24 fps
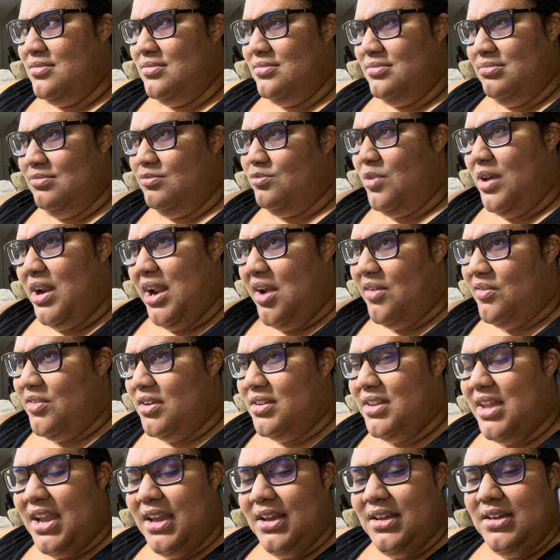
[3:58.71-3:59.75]
whatever,
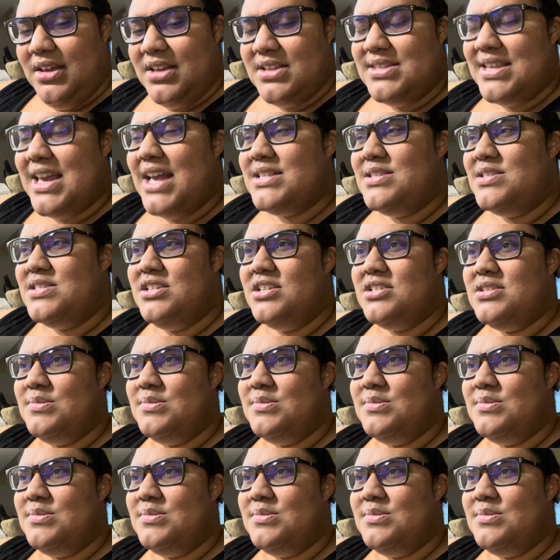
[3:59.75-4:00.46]
like because that's just